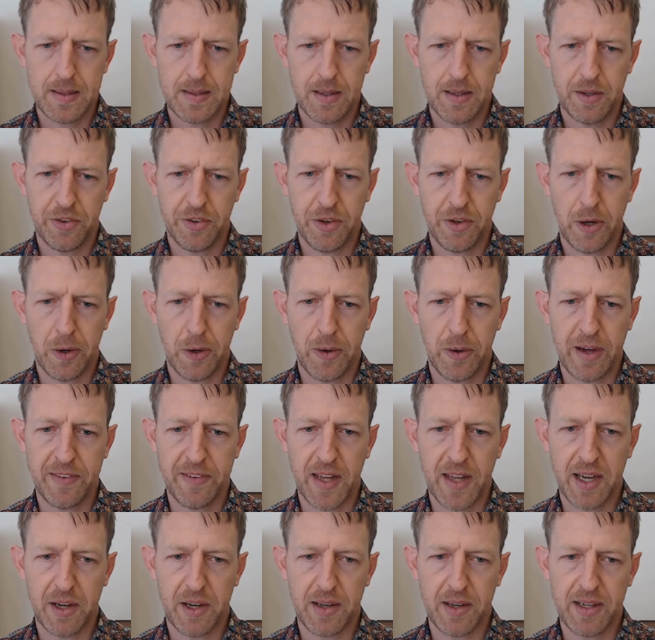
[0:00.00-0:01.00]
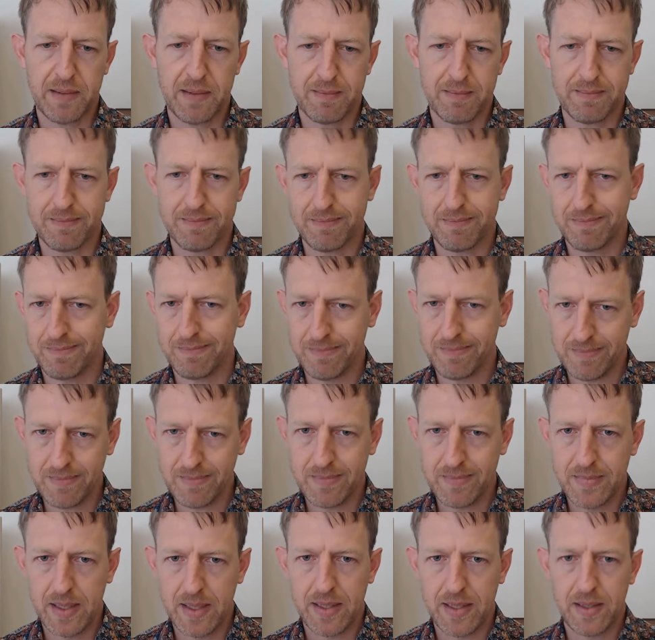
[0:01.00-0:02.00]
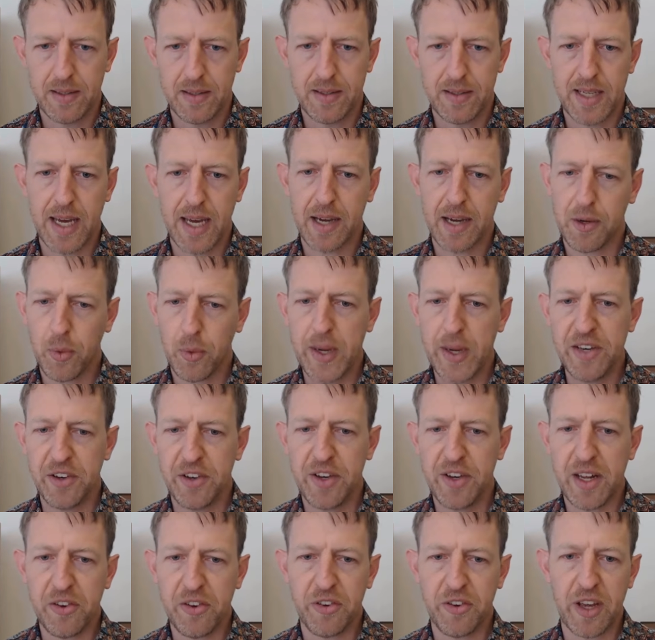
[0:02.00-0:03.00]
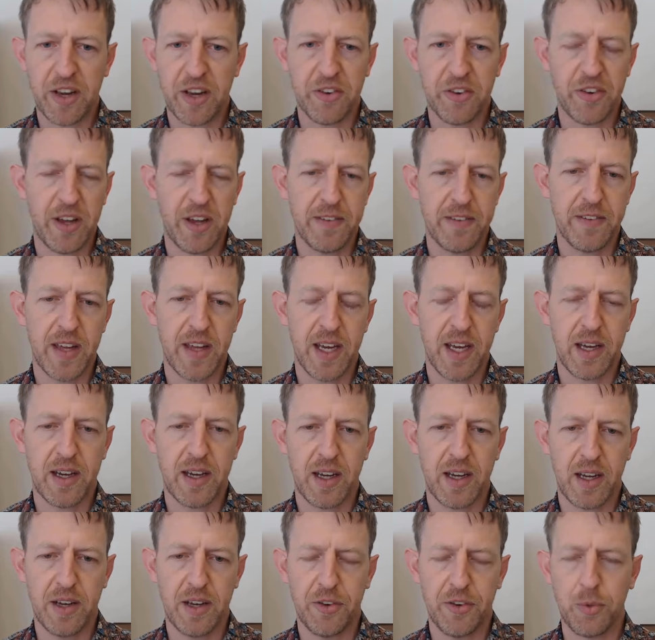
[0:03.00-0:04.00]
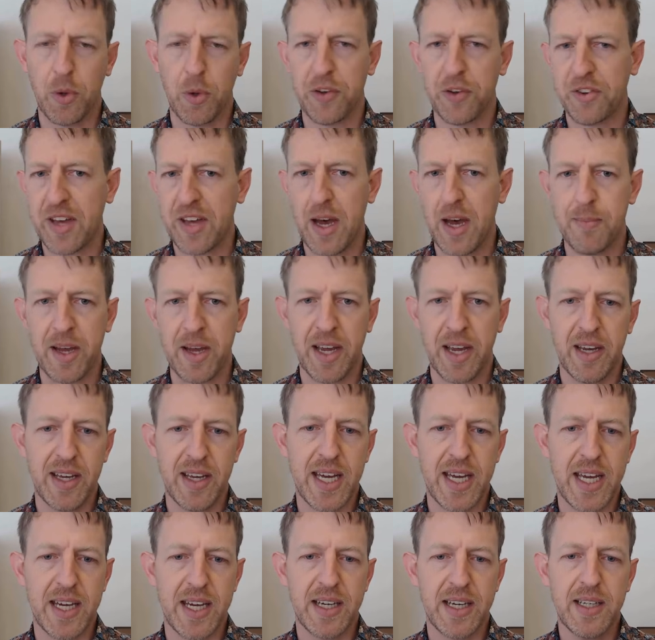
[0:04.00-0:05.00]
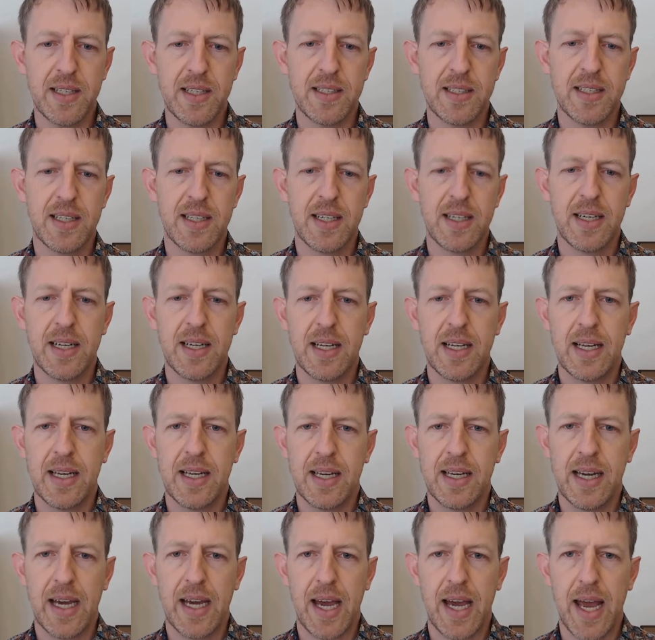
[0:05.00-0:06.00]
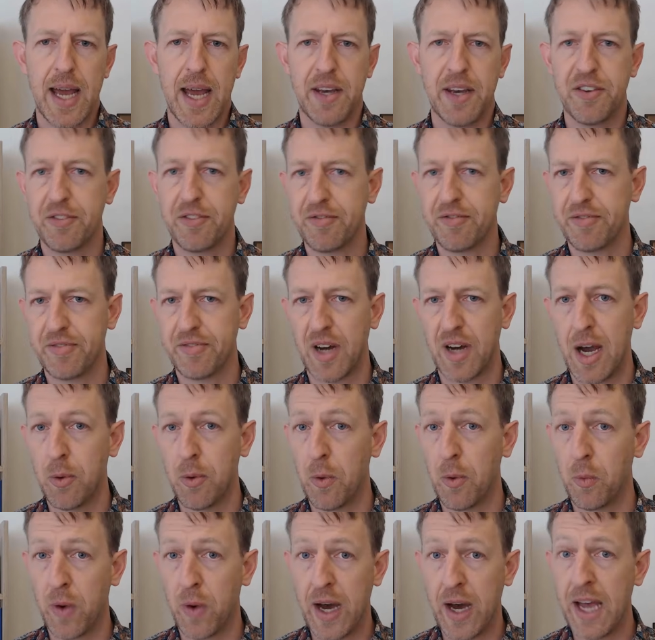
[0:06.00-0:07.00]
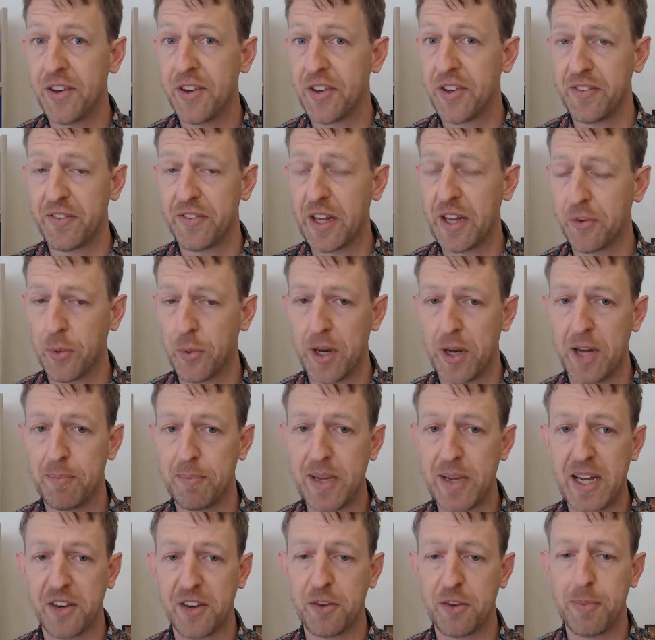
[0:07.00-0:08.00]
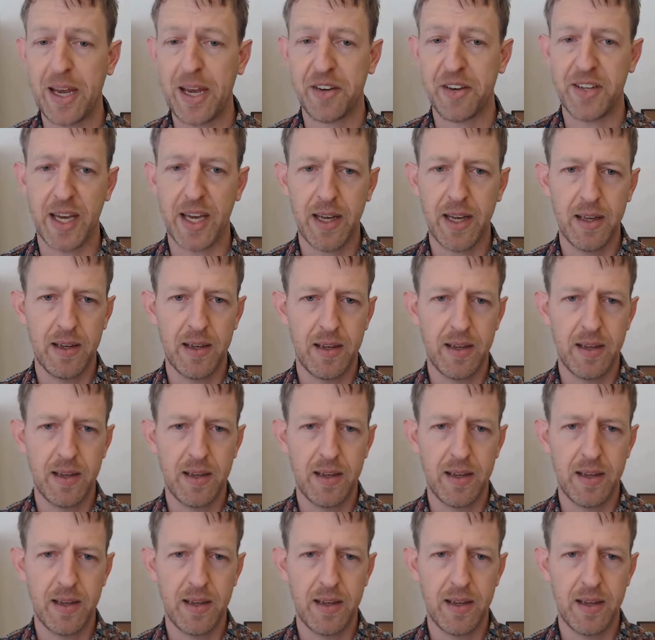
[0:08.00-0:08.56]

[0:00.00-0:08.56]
So I think, yeah, queen to d6 I think is what's coming here, and if I were white that's what I'd be expecting.